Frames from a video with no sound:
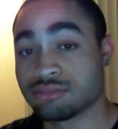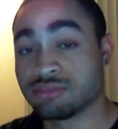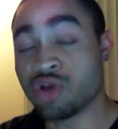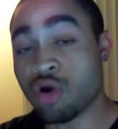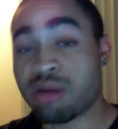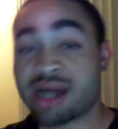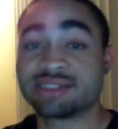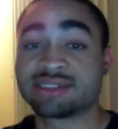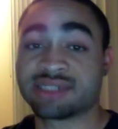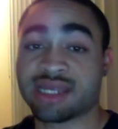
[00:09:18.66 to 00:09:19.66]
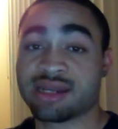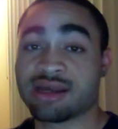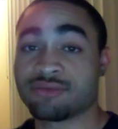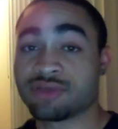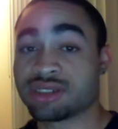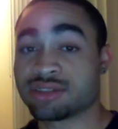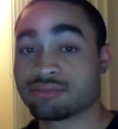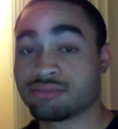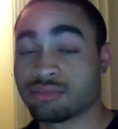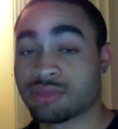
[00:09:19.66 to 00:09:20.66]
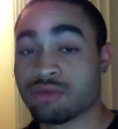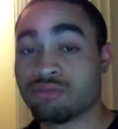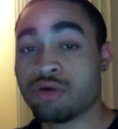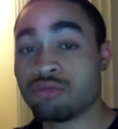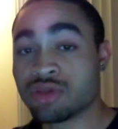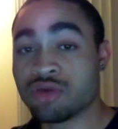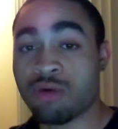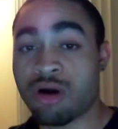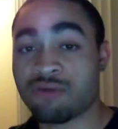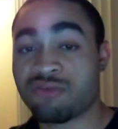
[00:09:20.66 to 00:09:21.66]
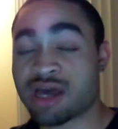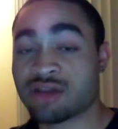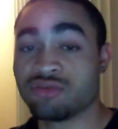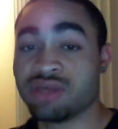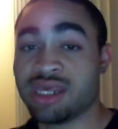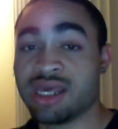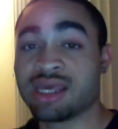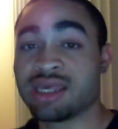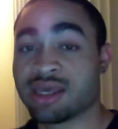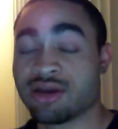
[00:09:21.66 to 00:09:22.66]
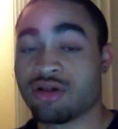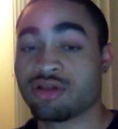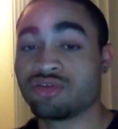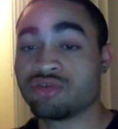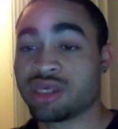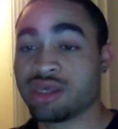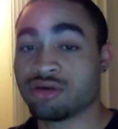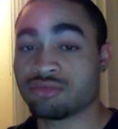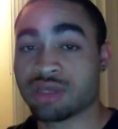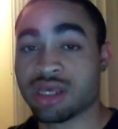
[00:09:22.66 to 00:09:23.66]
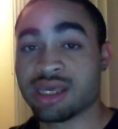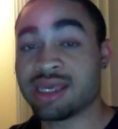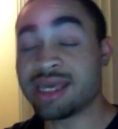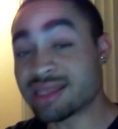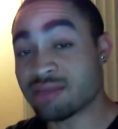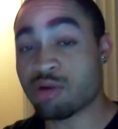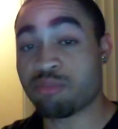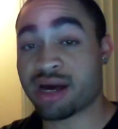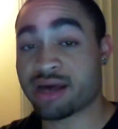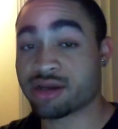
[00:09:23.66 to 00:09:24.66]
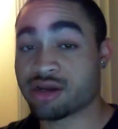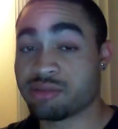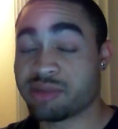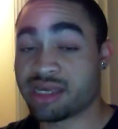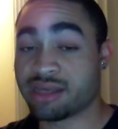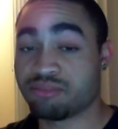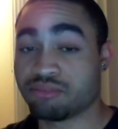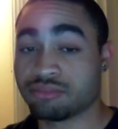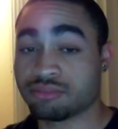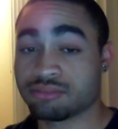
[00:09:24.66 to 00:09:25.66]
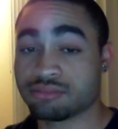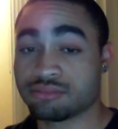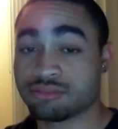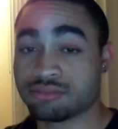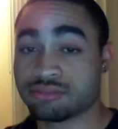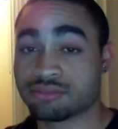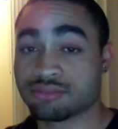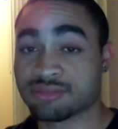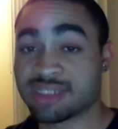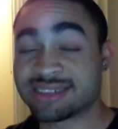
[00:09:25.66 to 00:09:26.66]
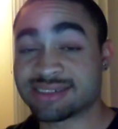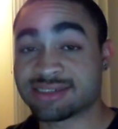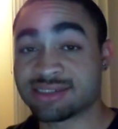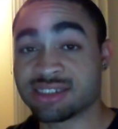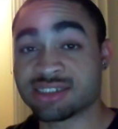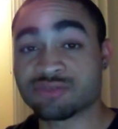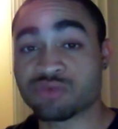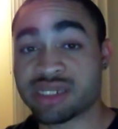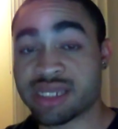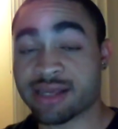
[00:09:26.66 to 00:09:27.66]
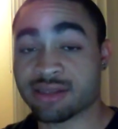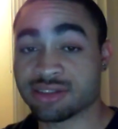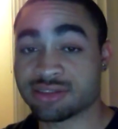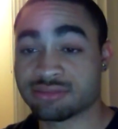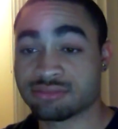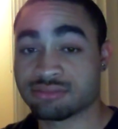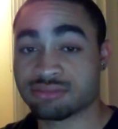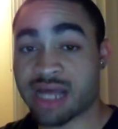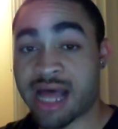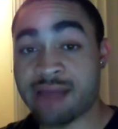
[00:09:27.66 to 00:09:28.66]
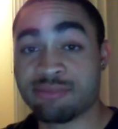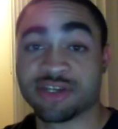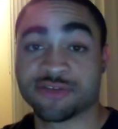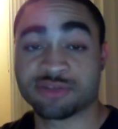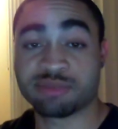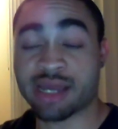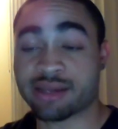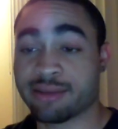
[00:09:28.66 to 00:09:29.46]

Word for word: Nobody should stand up for this. When will you all finally get Call of Duty killed? Get them up out of here, man. This is, this is ridiculous. I'm disrespected.